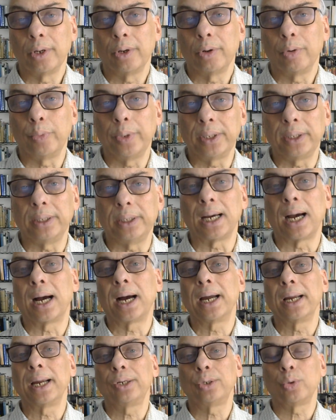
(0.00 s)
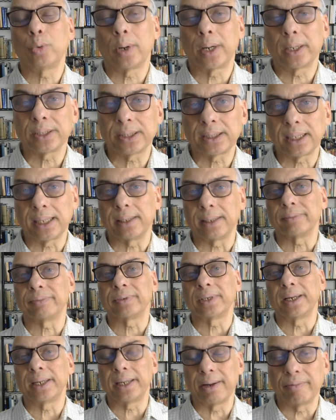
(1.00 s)
We die to
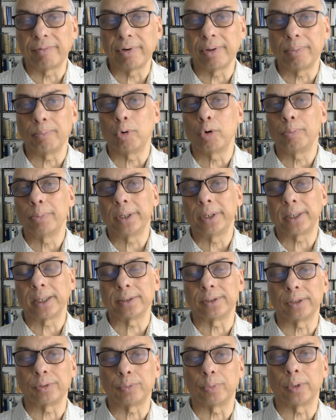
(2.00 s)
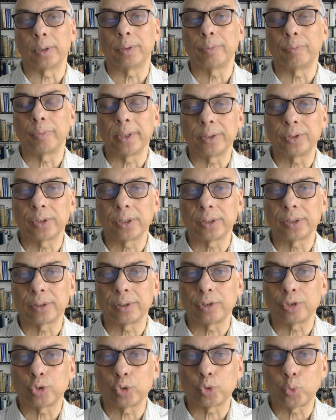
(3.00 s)
ourselves at every moment, as it were. We are
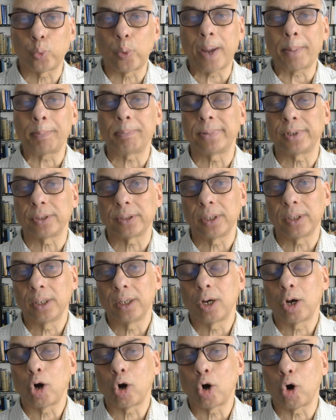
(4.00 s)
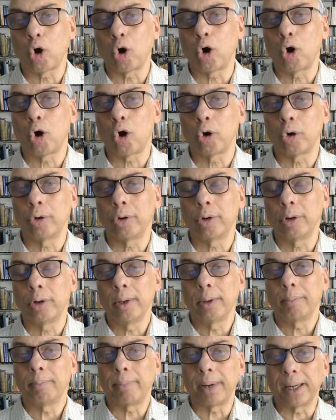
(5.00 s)
just swept on
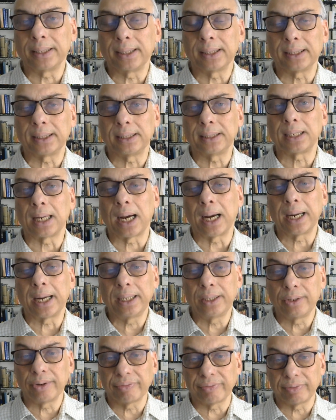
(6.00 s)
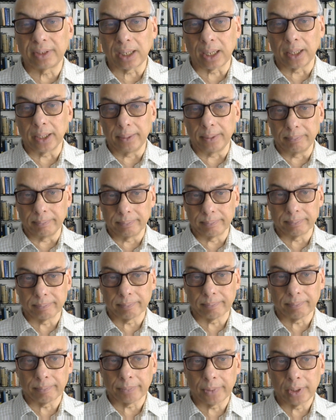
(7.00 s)
by the tide of time.
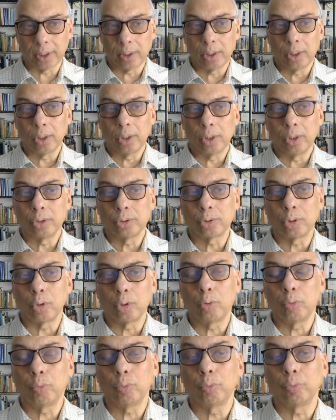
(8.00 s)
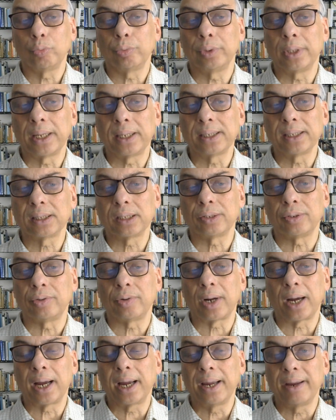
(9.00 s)
So, there is a
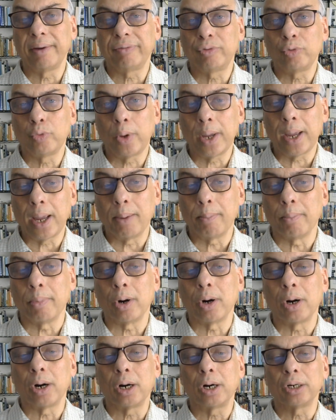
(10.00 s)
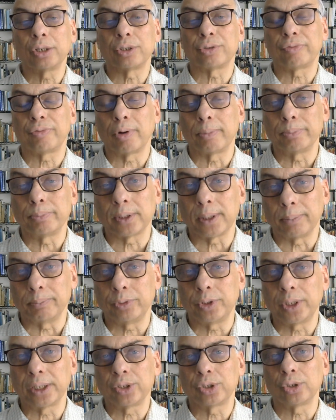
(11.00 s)
drive to emerge from
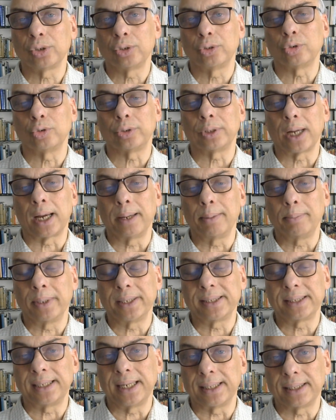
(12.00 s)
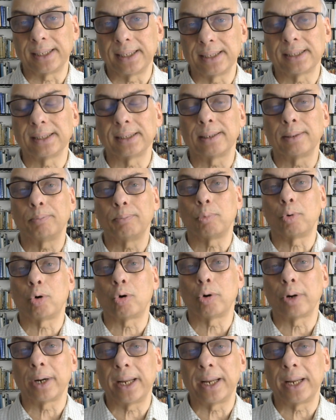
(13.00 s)
subjection to time as death. This is a more